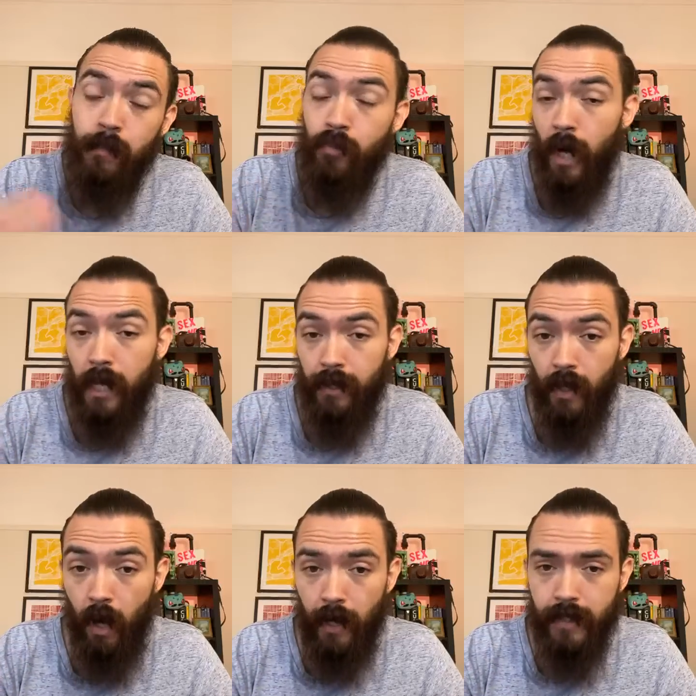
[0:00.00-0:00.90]
to break the
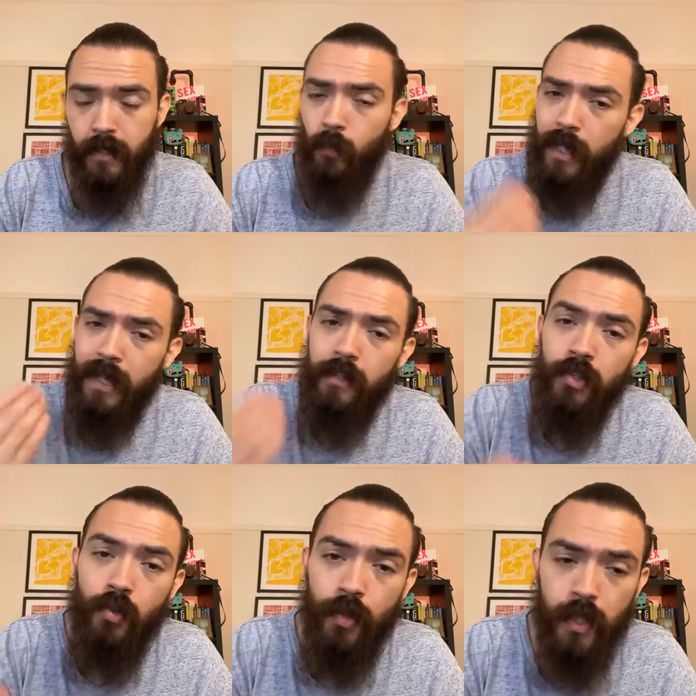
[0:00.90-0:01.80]
ice, and we need to
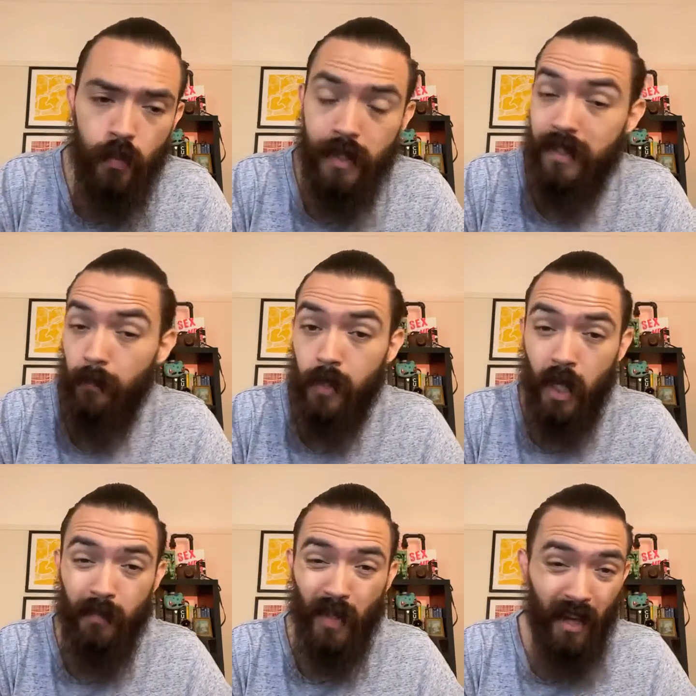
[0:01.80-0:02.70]
do this with
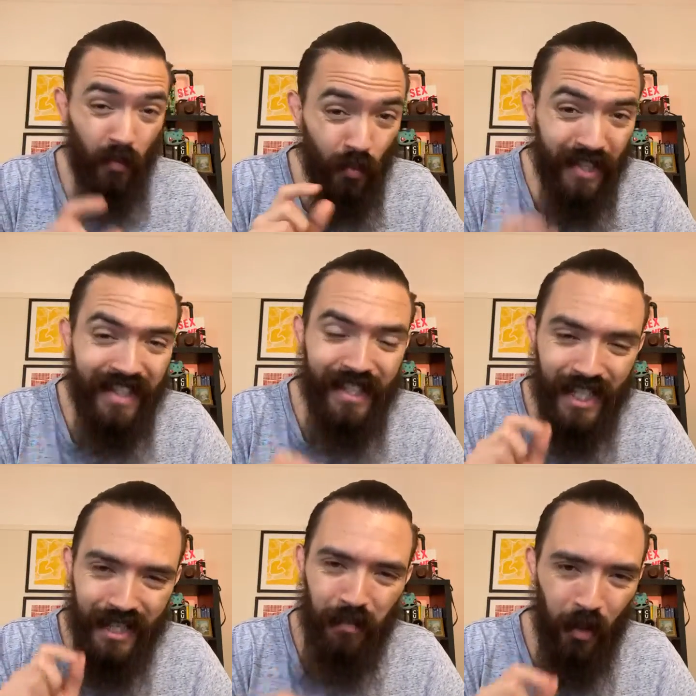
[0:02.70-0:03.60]
sometimes a really
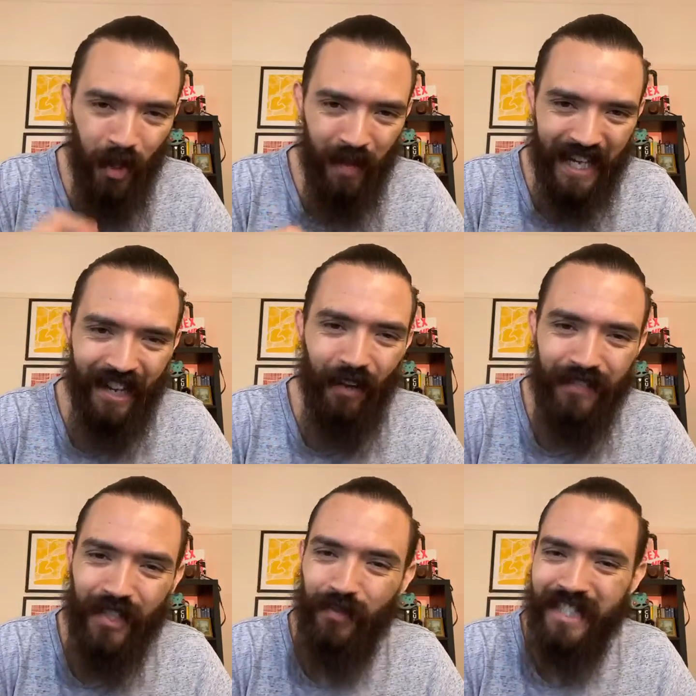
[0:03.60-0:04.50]
small amount, and
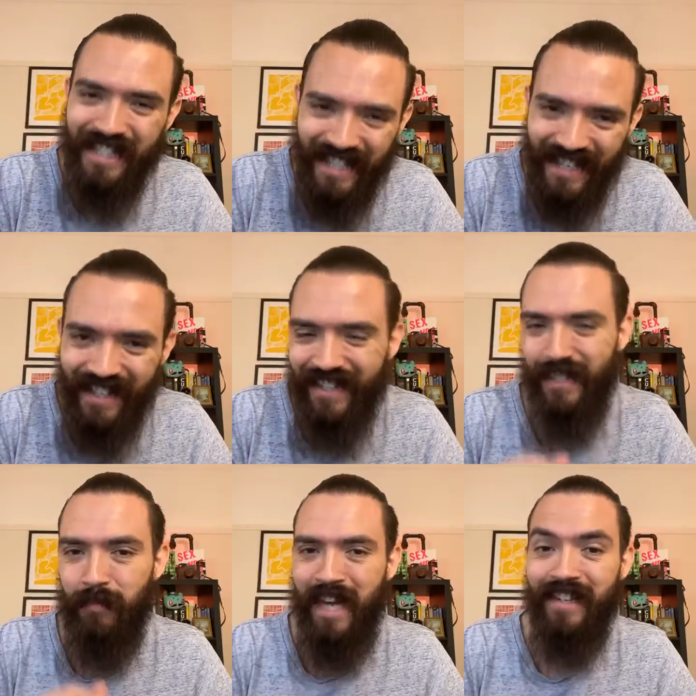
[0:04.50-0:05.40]
often ridiculous
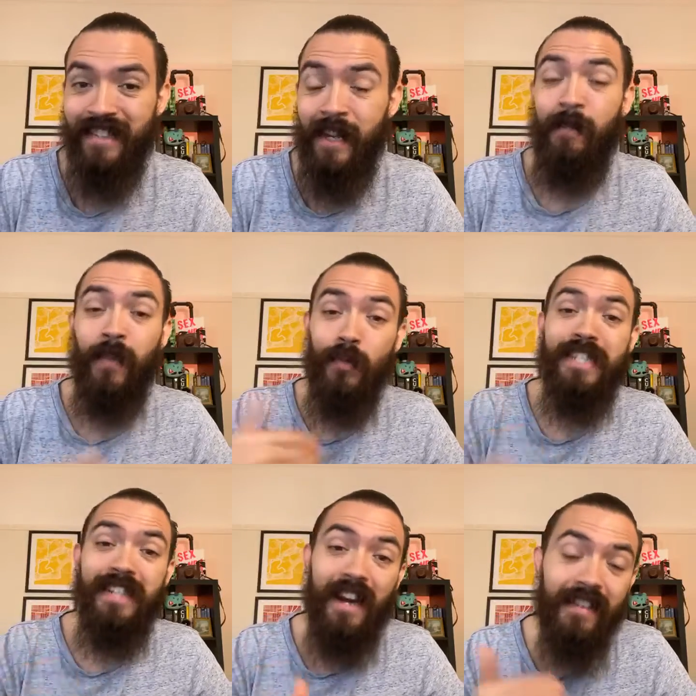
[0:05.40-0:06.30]
amount, that we
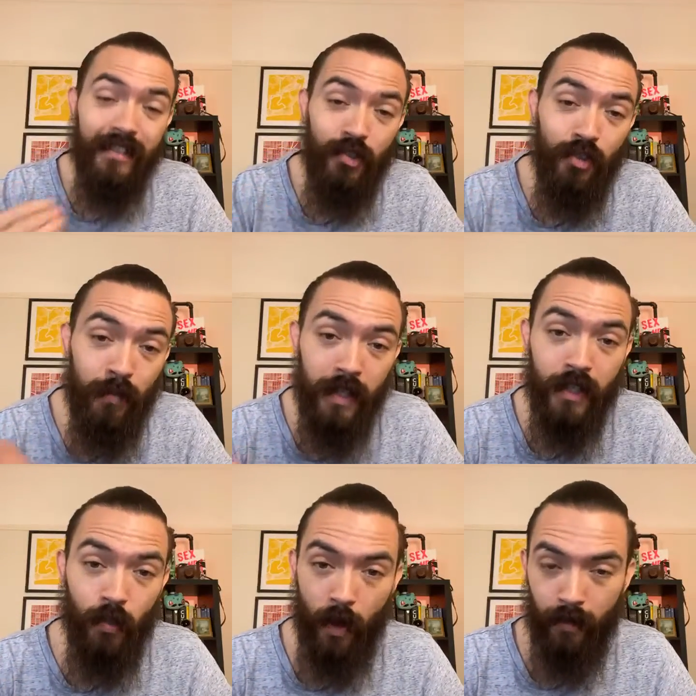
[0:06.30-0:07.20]
start contributing
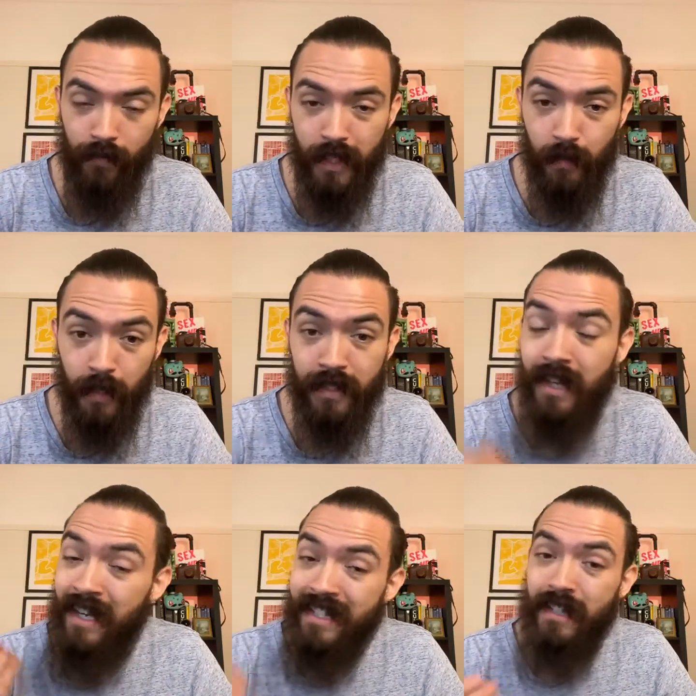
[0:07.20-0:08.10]
to our investments
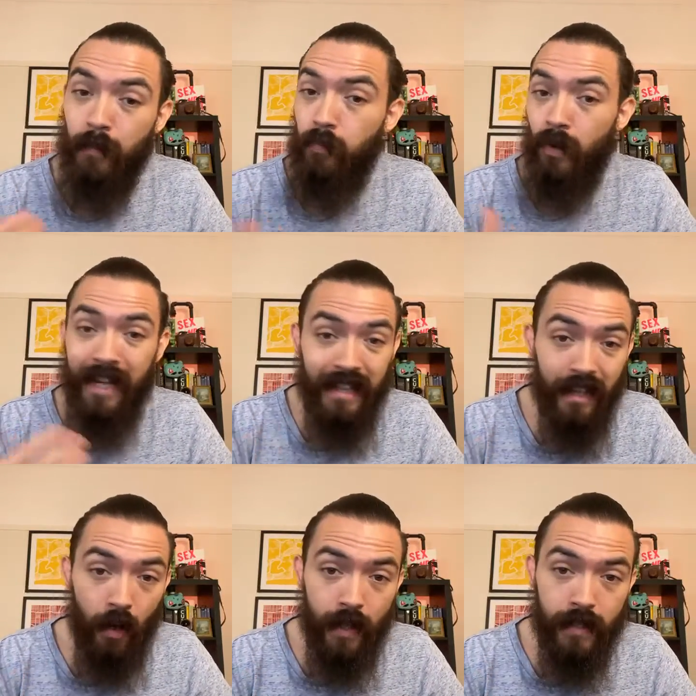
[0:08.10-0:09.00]
to break
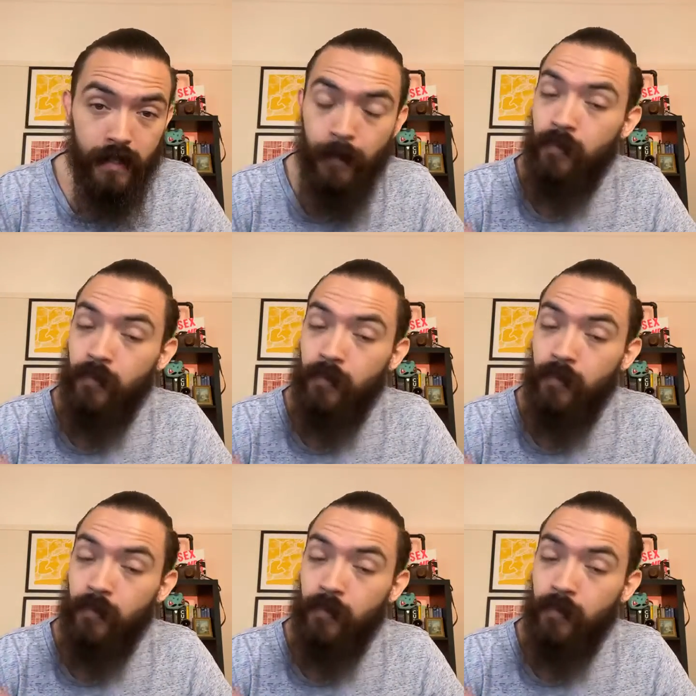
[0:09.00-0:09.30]
that ice,